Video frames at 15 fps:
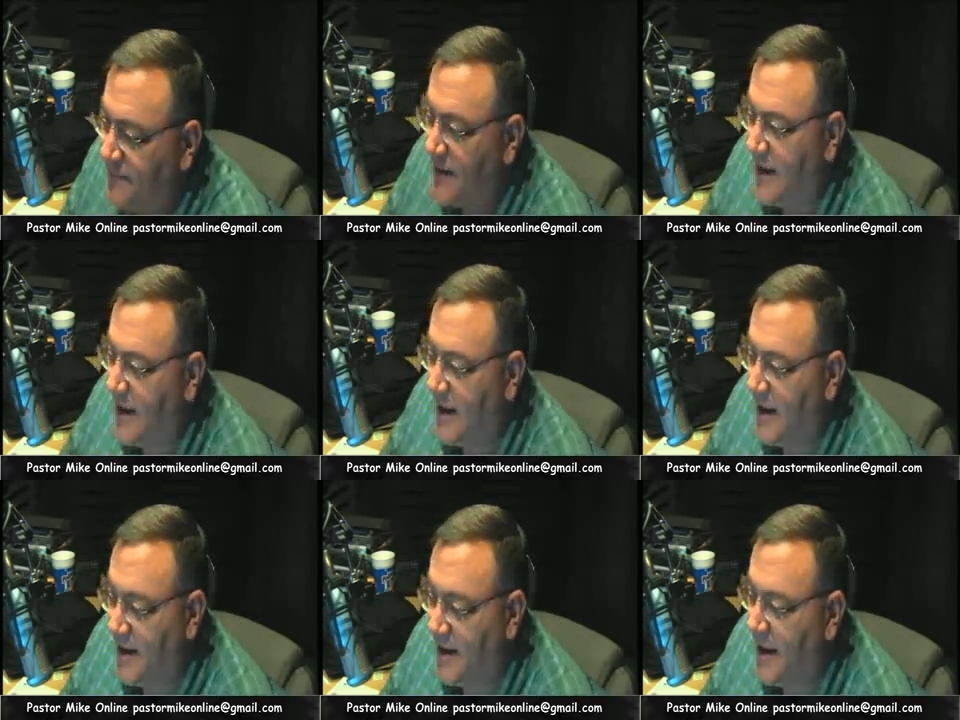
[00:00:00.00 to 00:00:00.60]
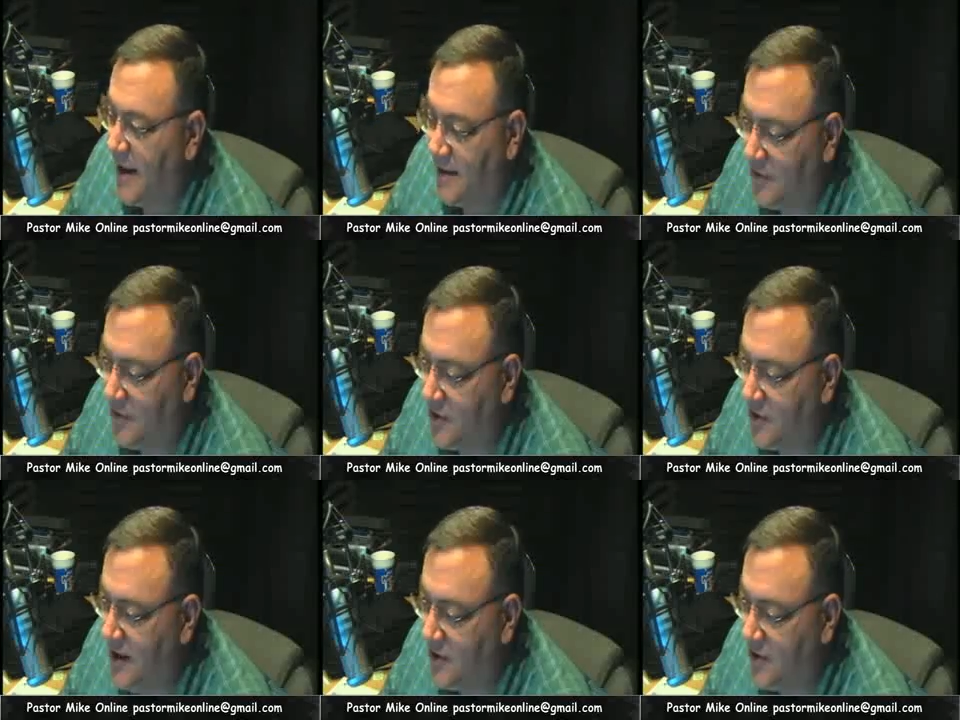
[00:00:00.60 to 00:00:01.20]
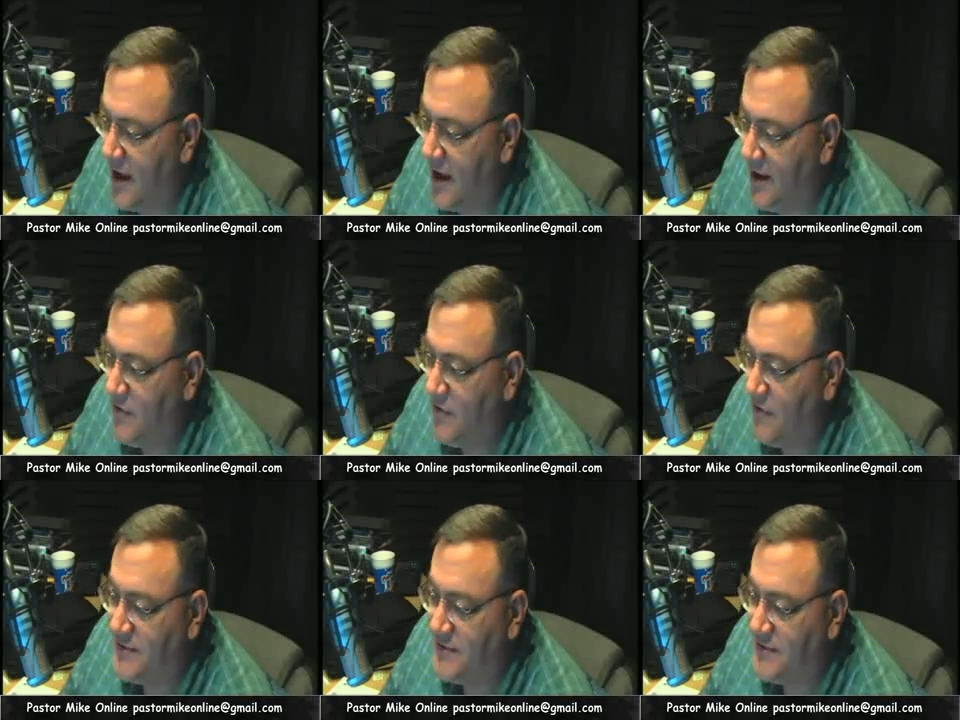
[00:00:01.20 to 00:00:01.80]
and uh, good to have you
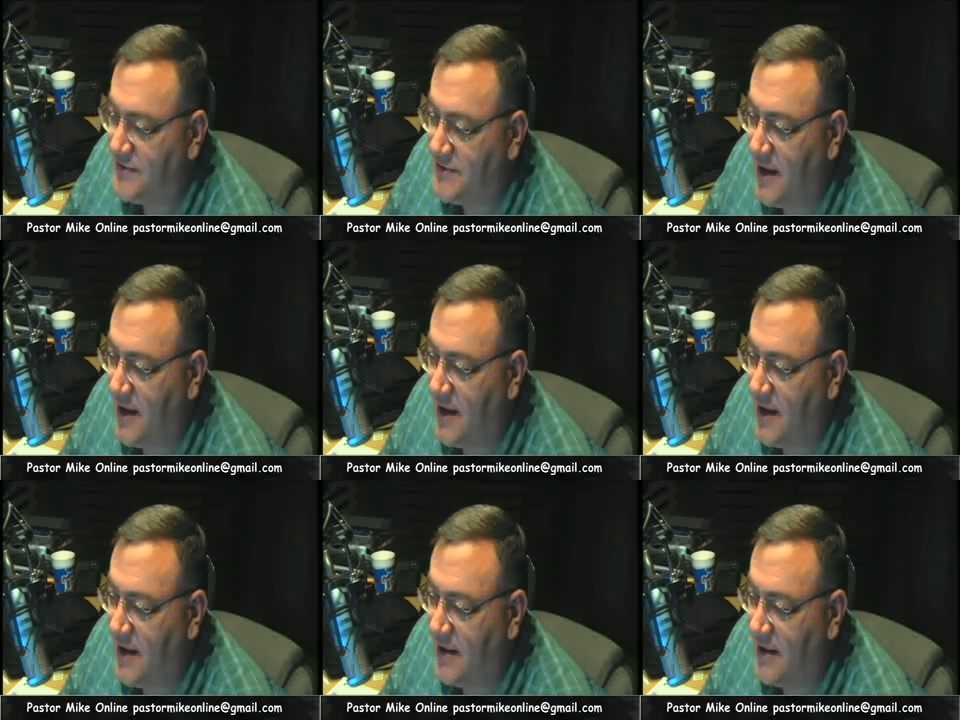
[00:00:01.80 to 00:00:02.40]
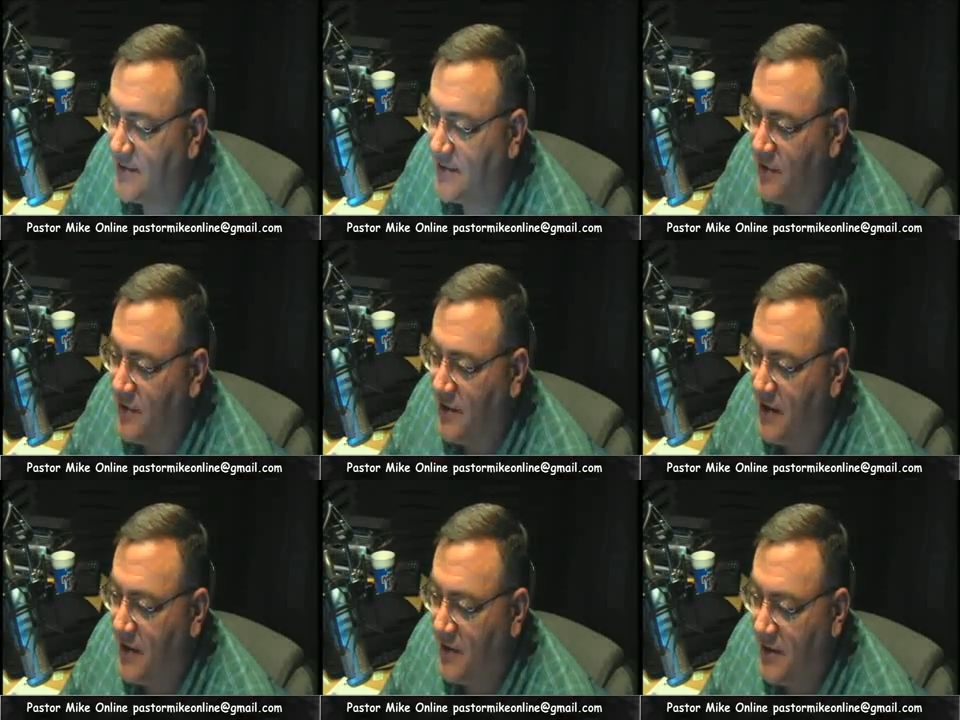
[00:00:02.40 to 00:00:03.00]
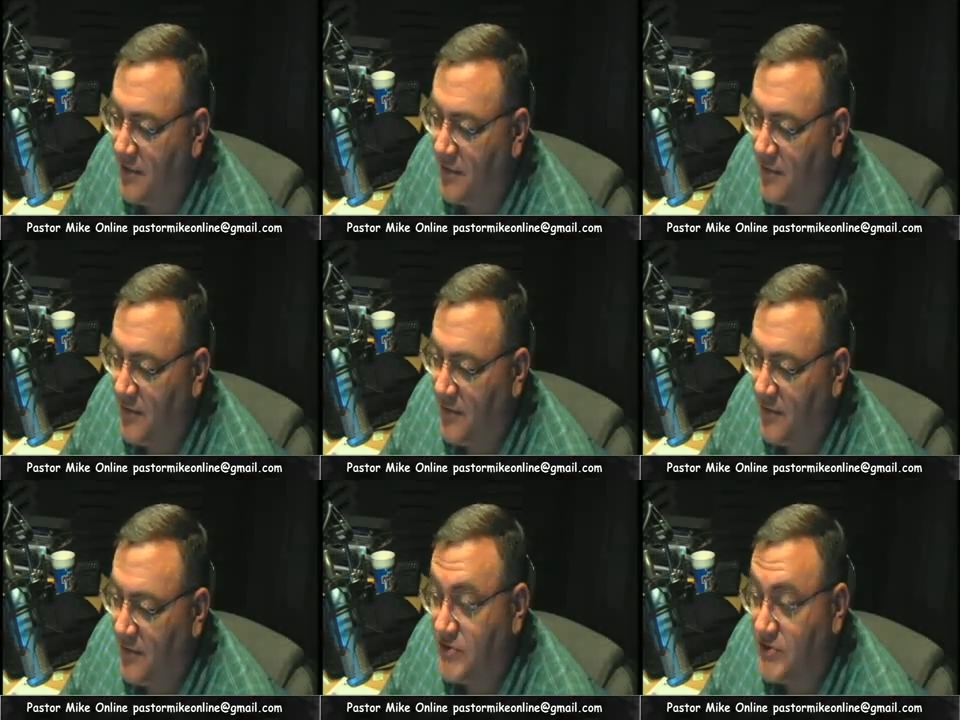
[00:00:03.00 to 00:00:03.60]
with us today. Let's see, what did I want to deal with
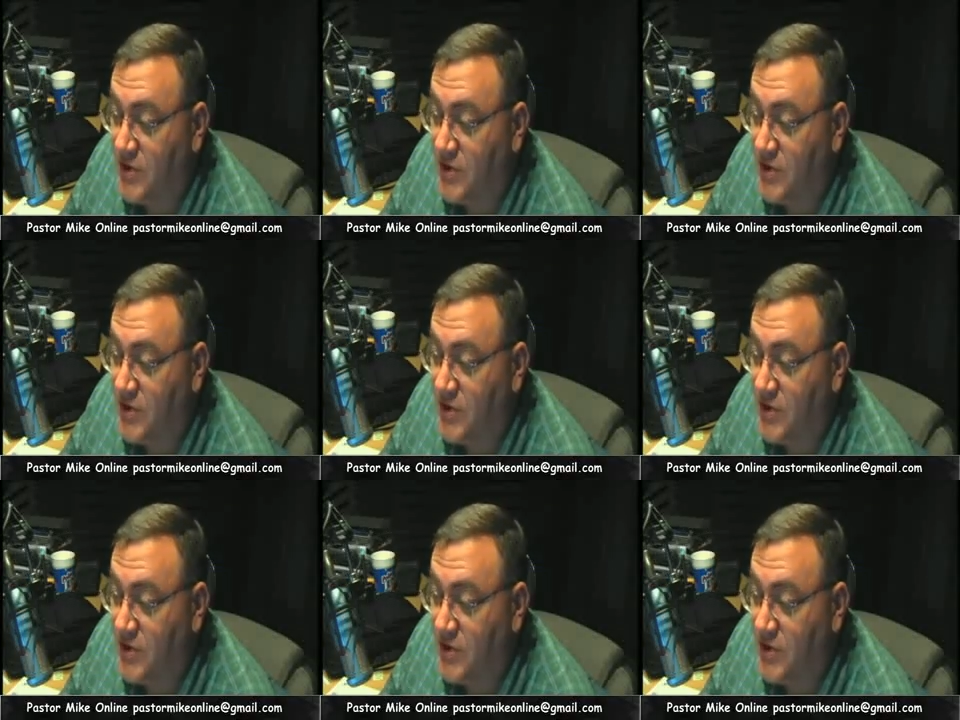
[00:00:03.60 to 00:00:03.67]
first?